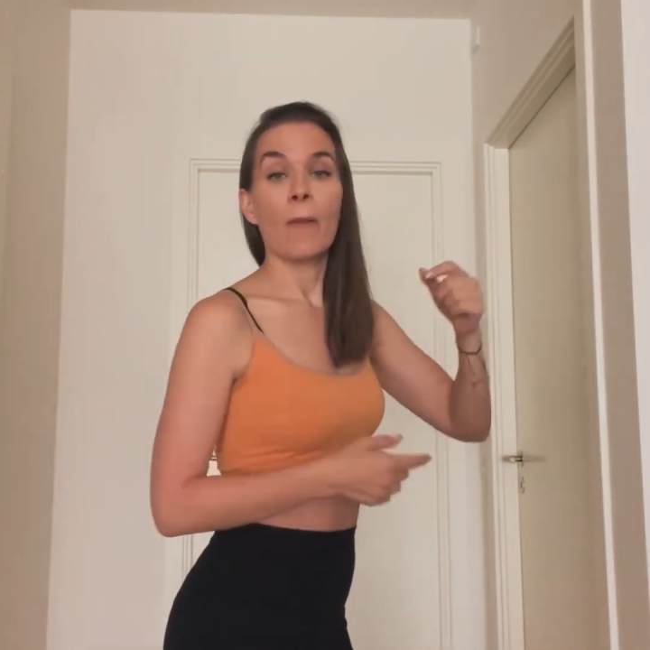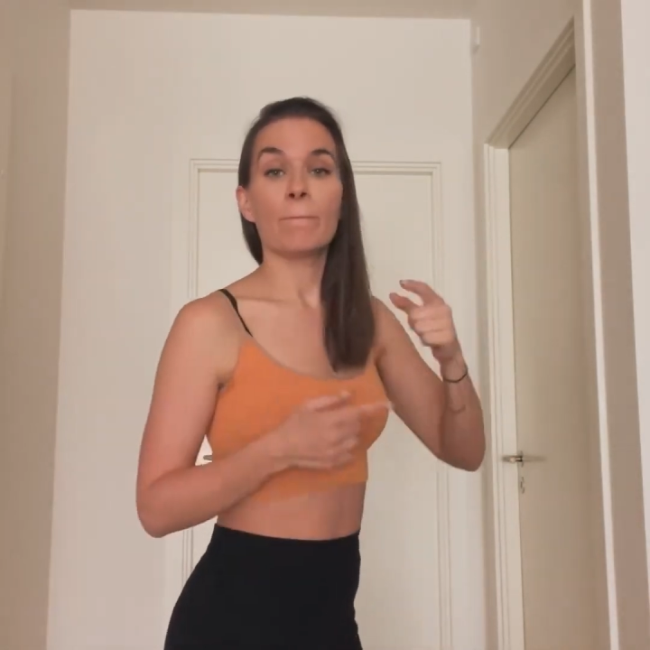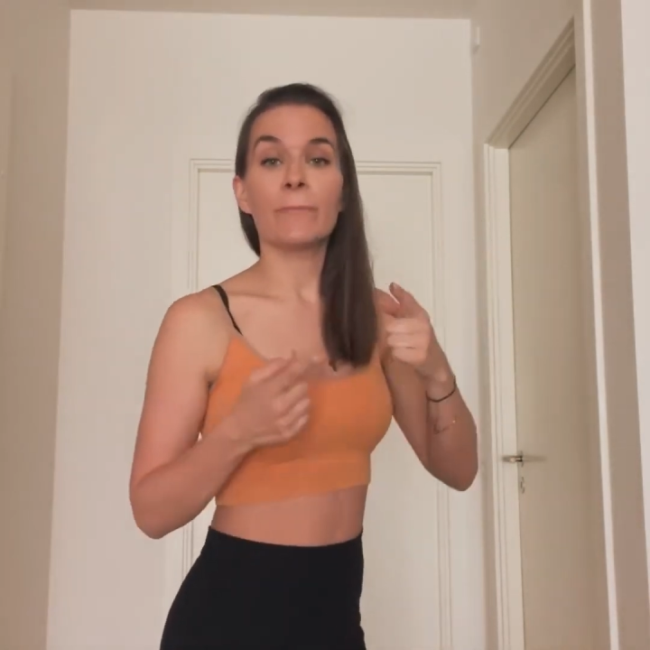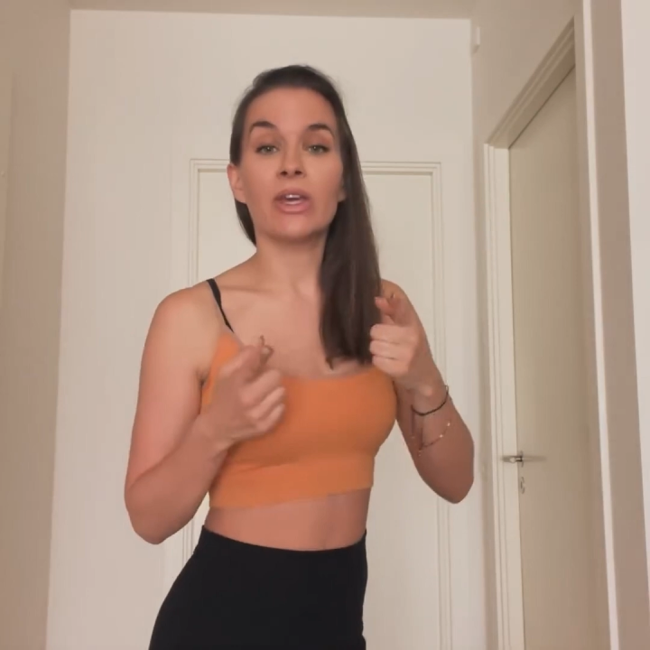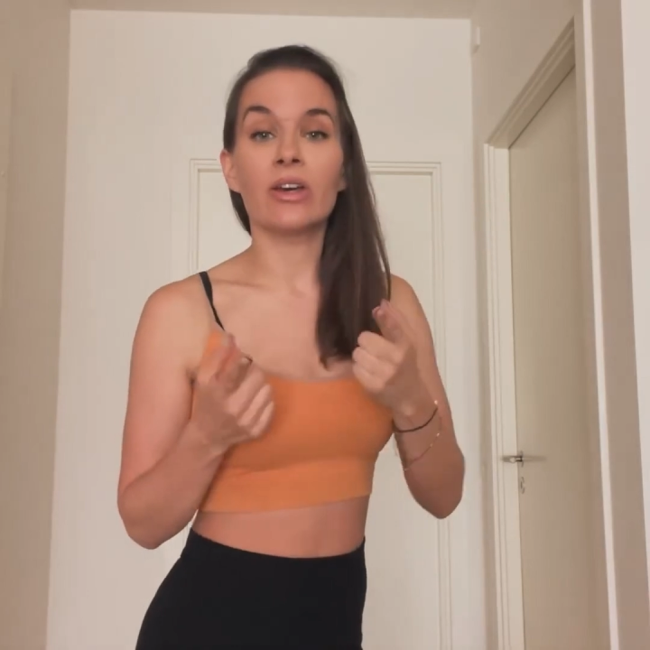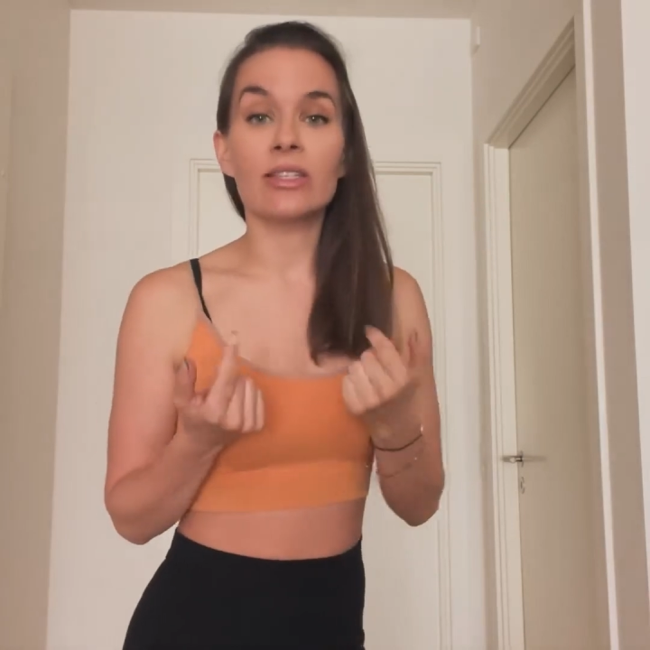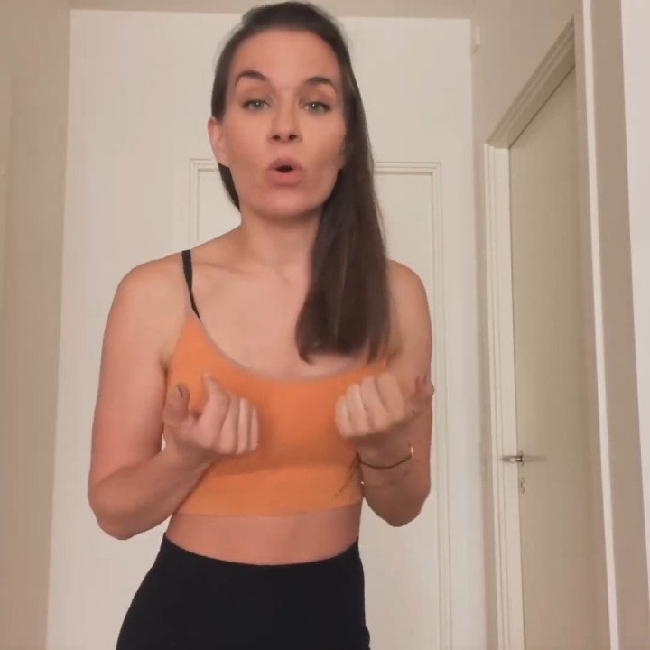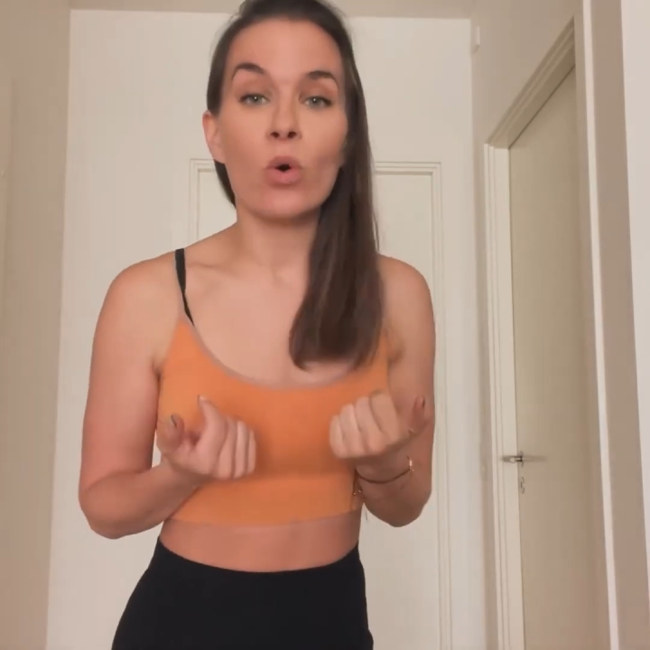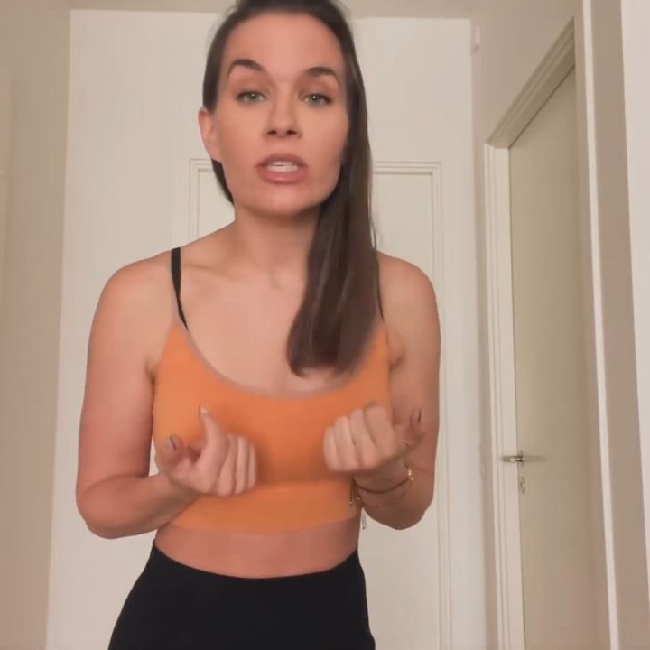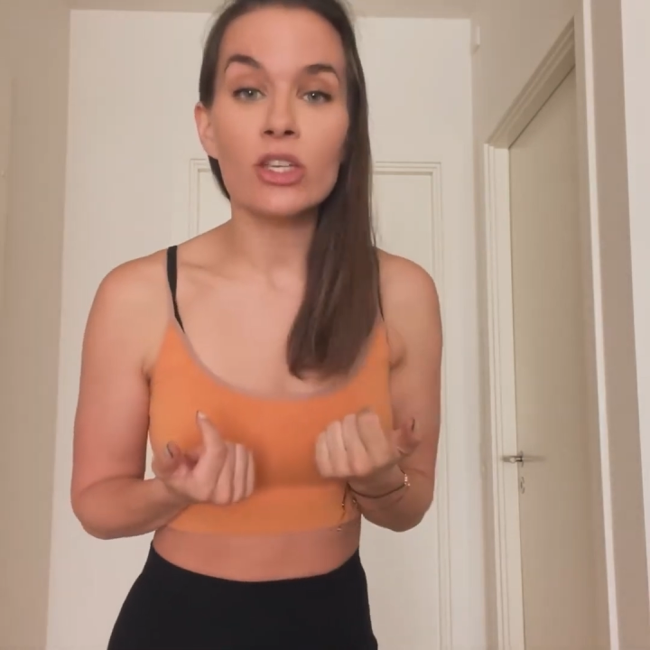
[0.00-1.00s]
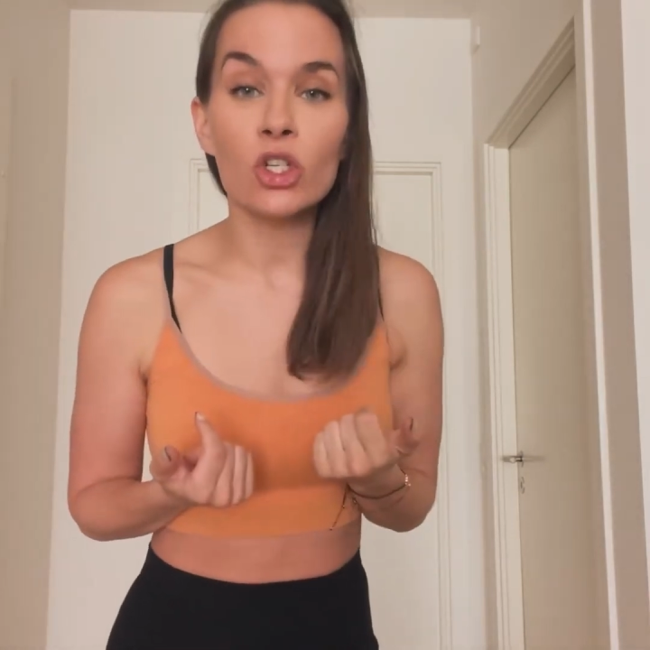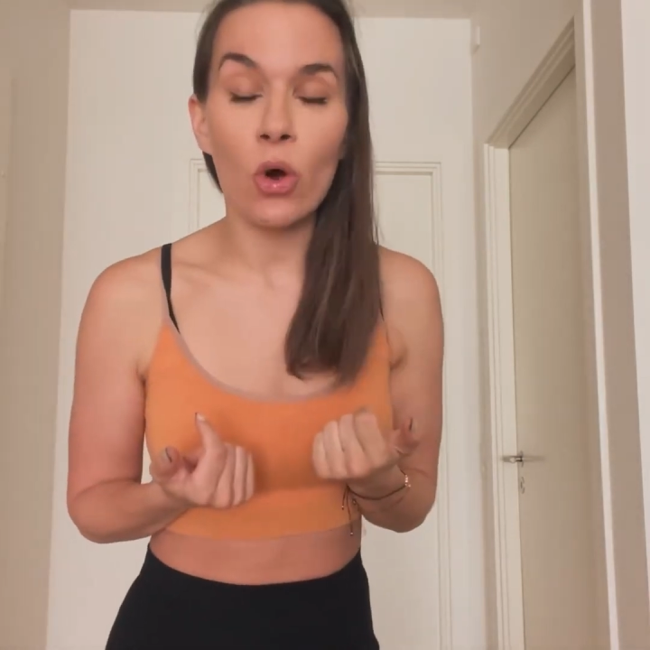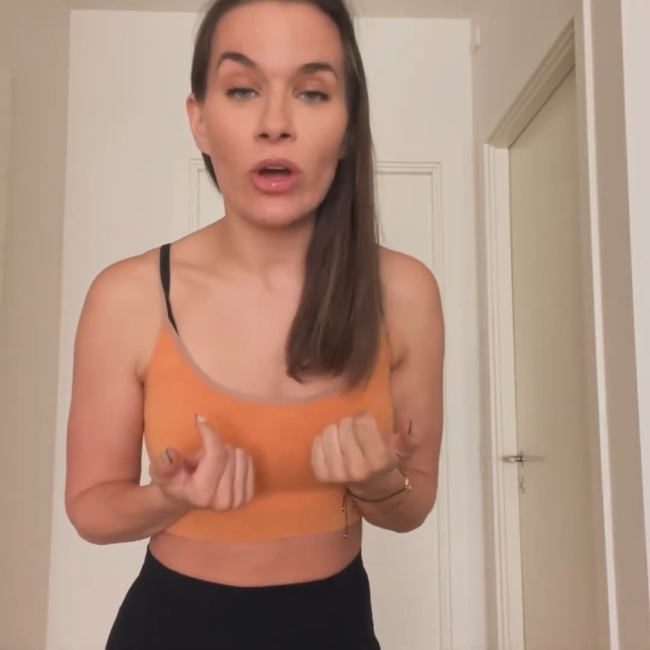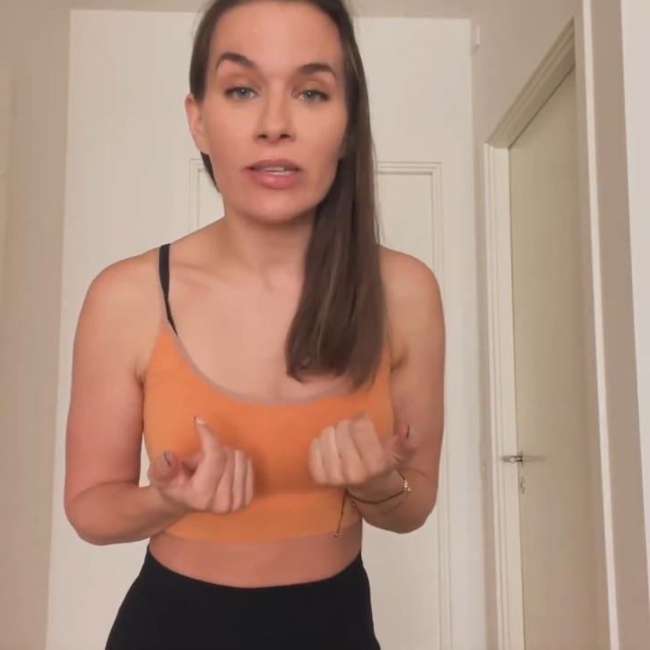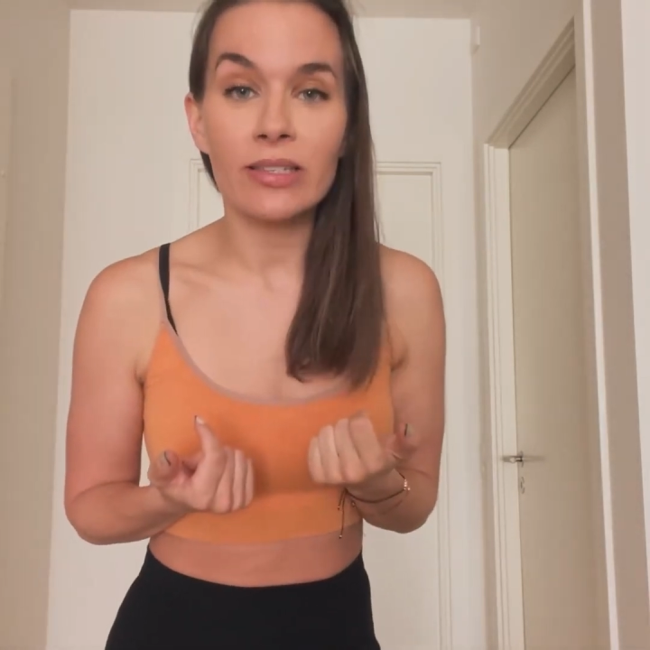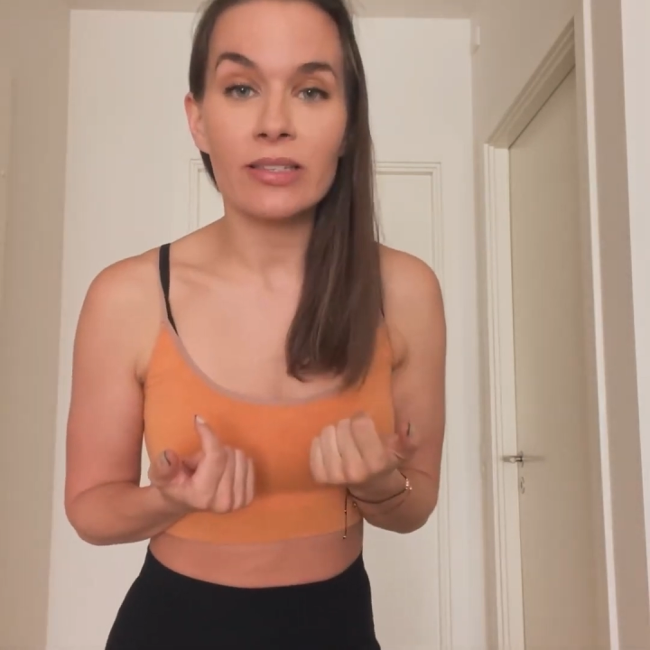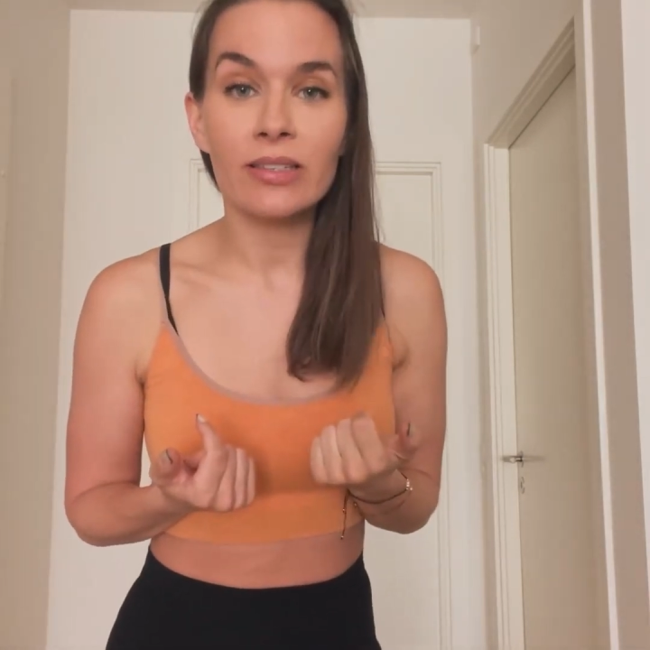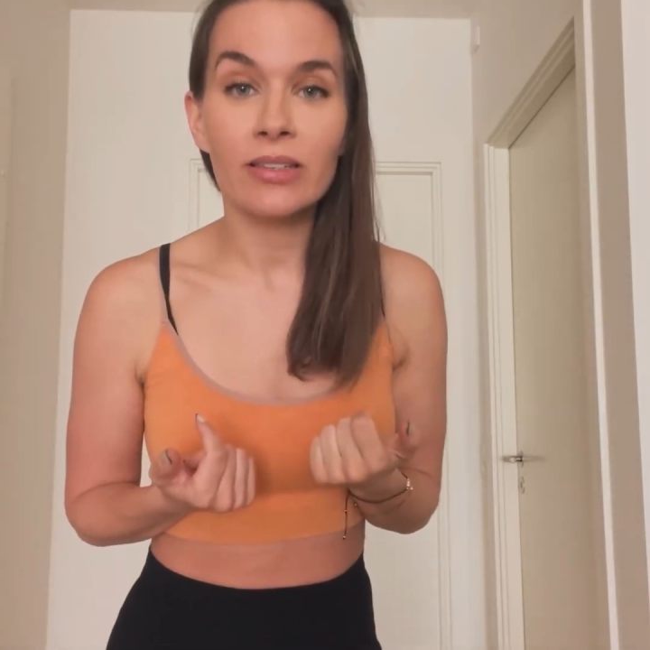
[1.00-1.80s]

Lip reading: because it was a choice.